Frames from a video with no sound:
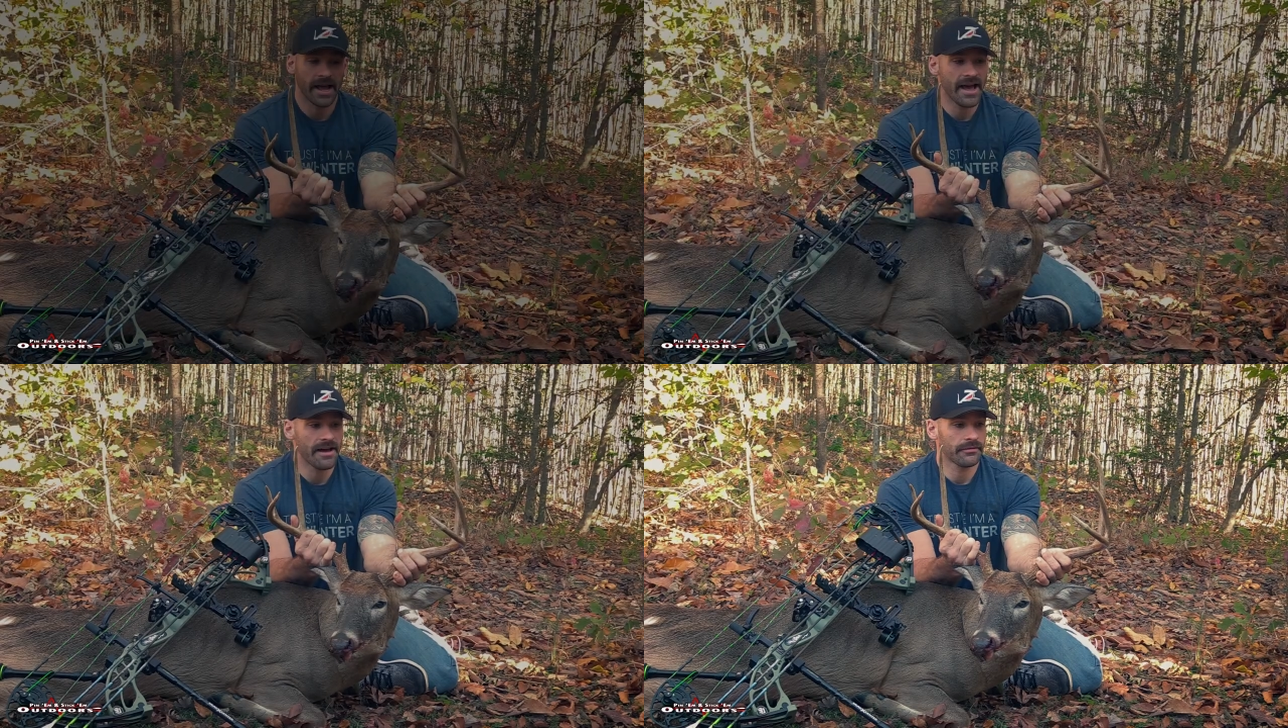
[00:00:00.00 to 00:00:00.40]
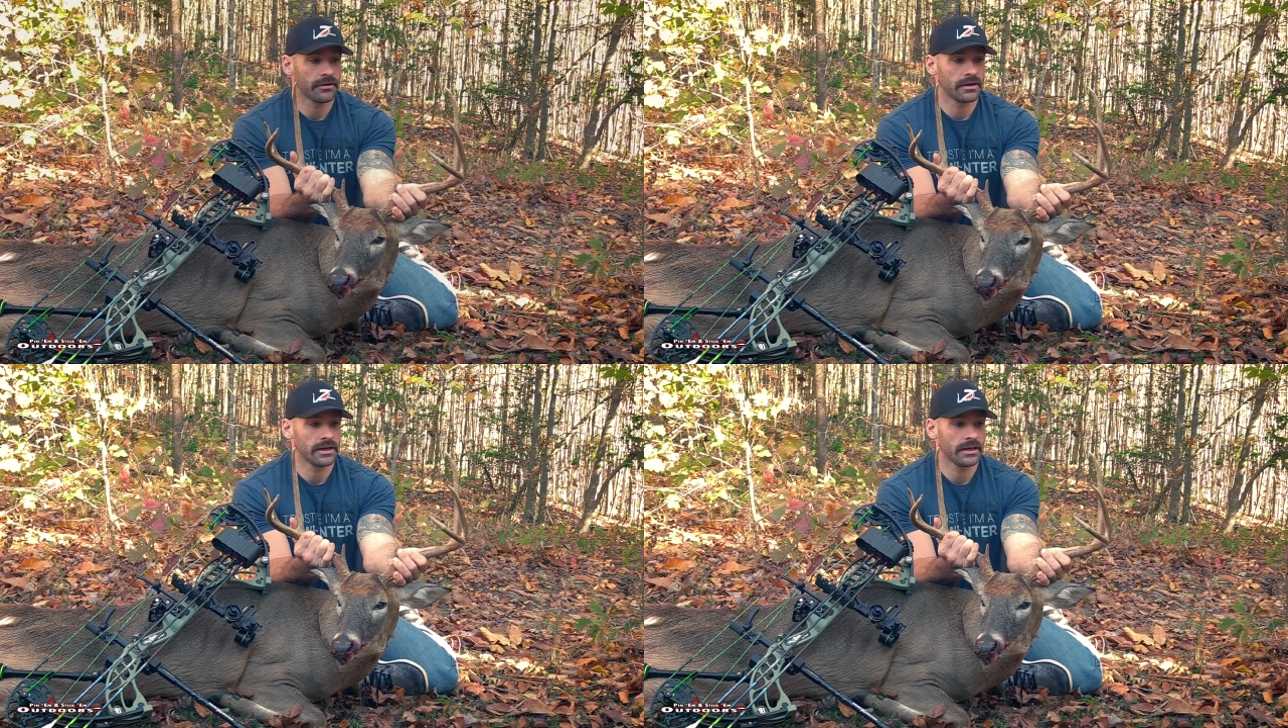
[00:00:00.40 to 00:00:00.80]
half,
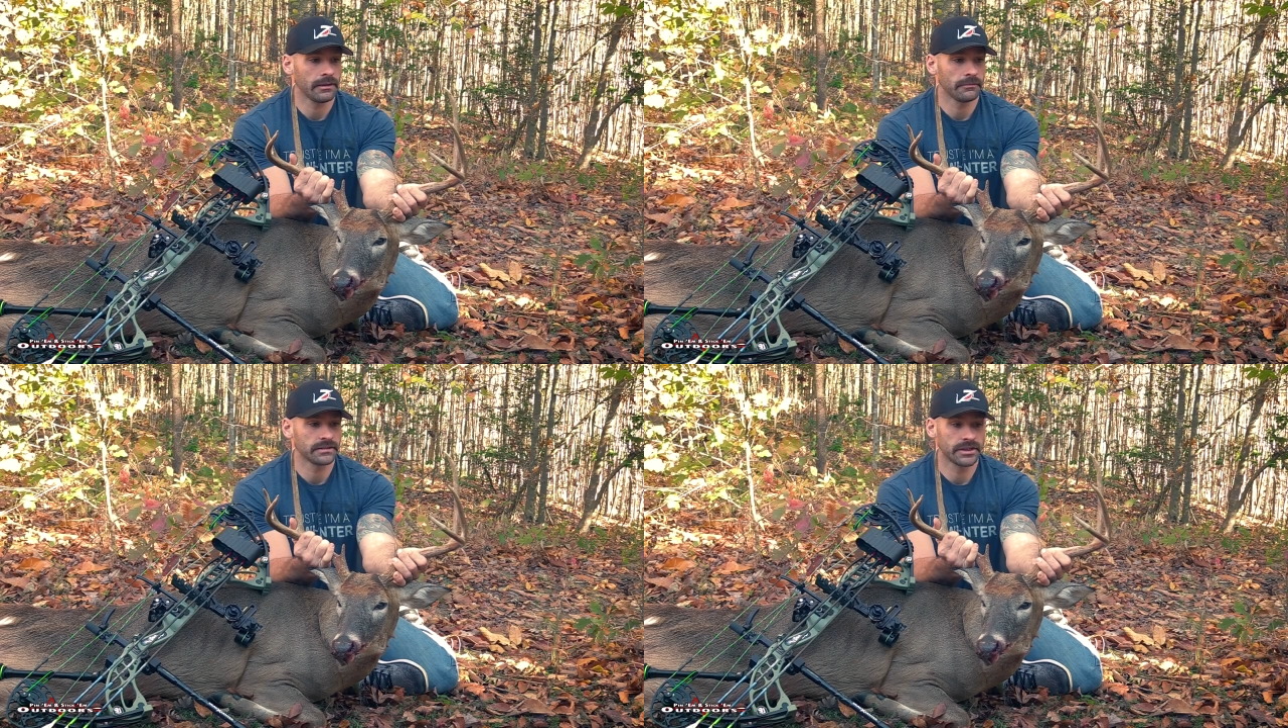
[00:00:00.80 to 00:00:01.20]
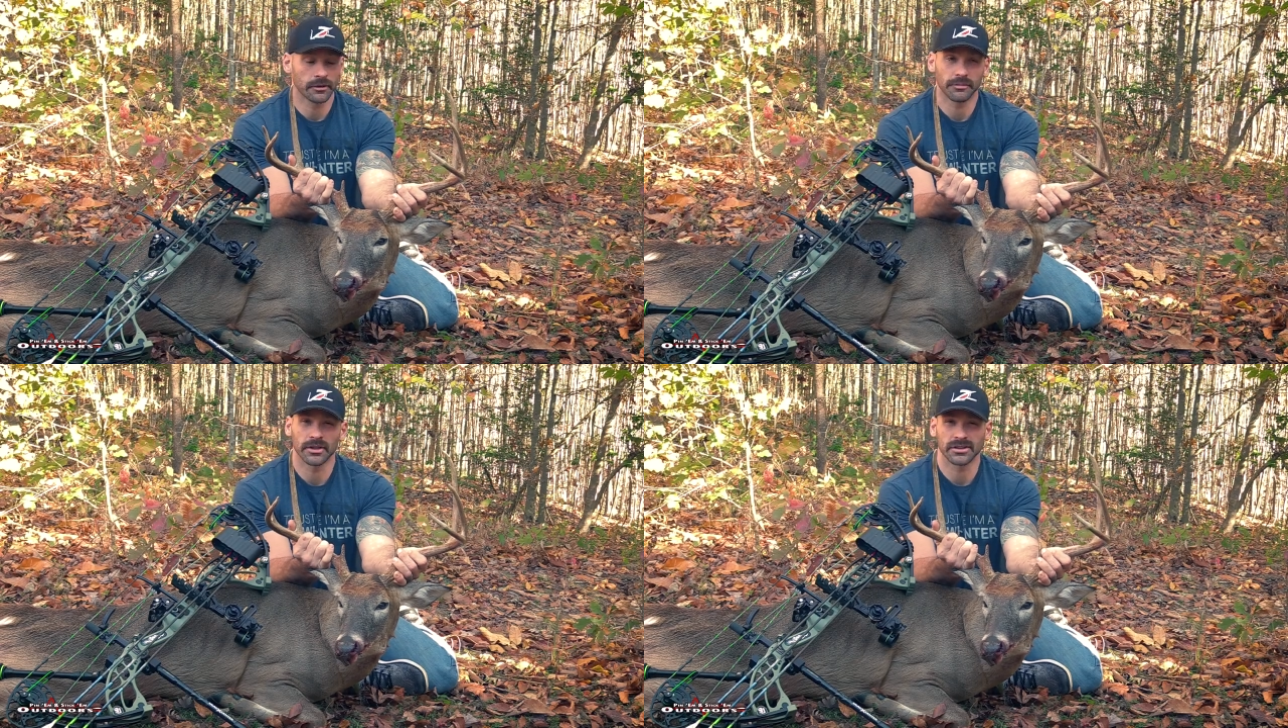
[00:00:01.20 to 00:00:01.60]

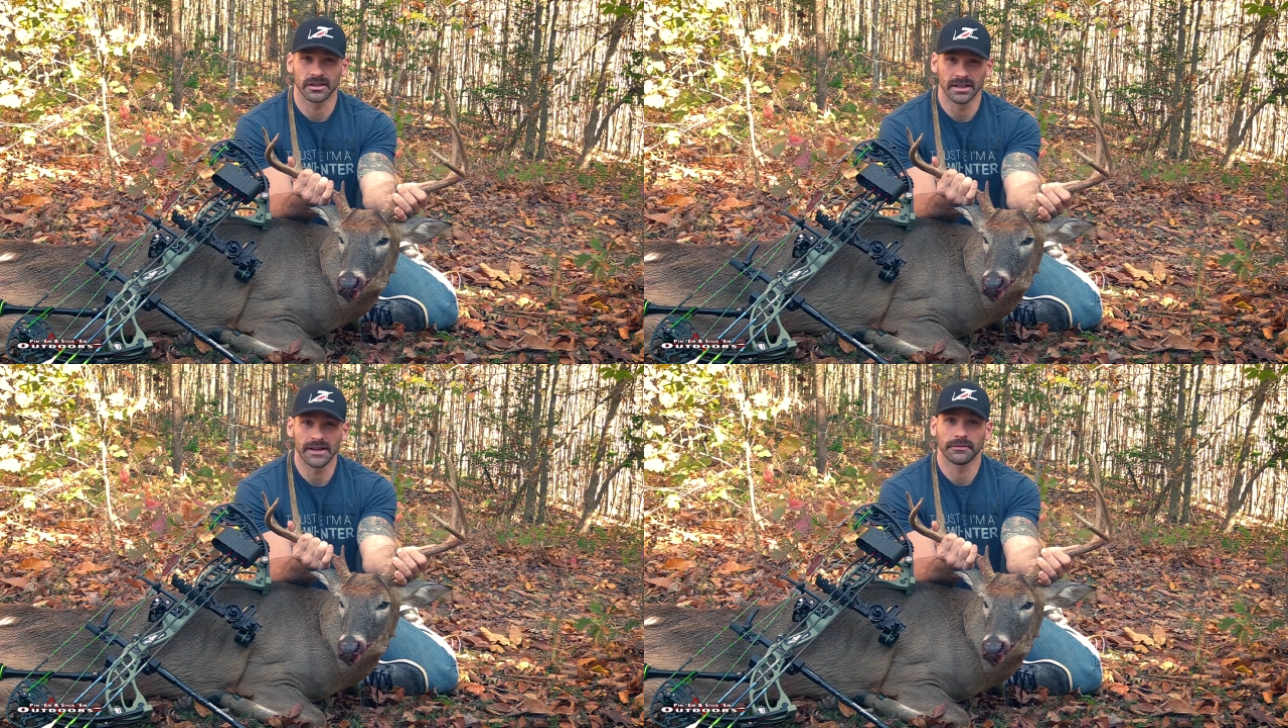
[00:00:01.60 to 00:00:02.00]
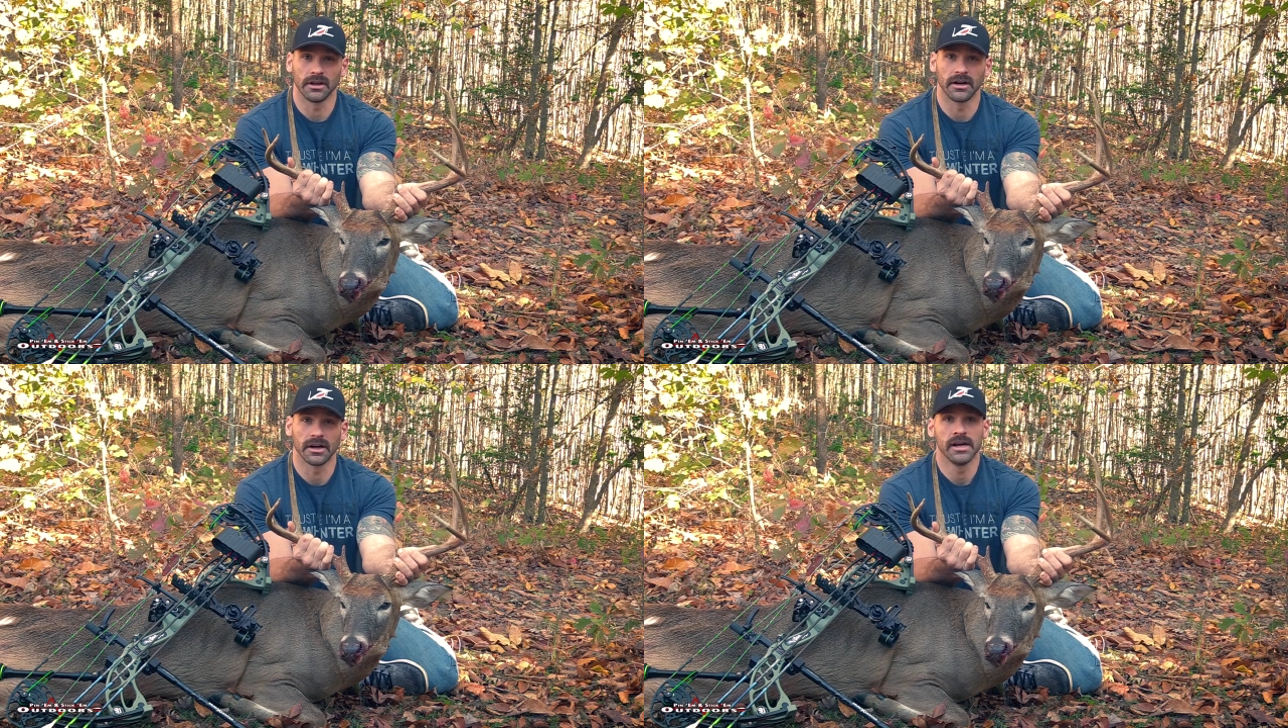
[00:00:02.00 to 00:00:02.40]
center punched the left
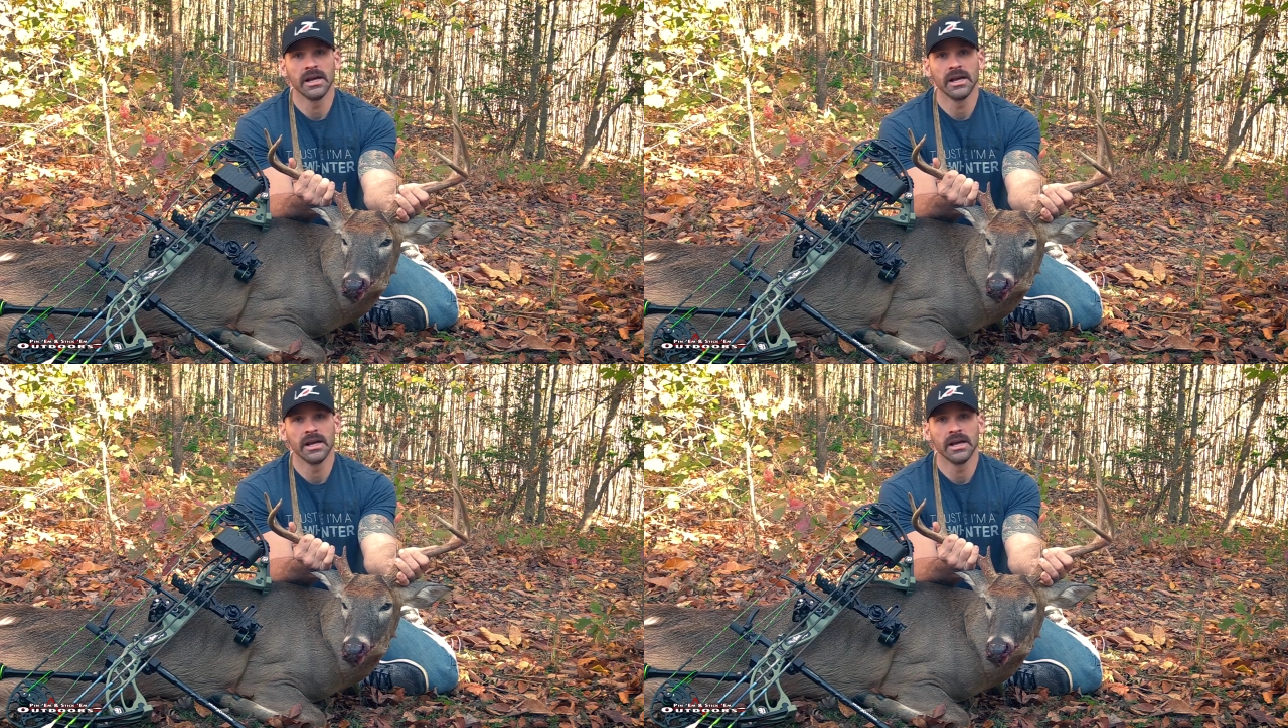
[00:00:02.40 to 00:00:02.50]
lung,